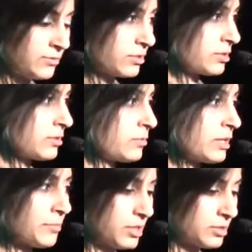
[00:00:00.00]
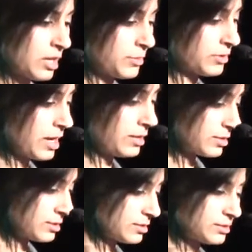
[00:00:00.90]
for what I'm going to talk about
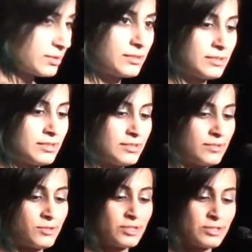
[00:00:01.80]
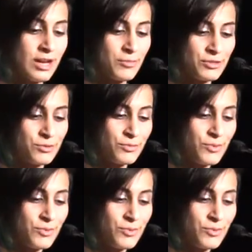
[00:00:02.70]
next? I'm going to talk about the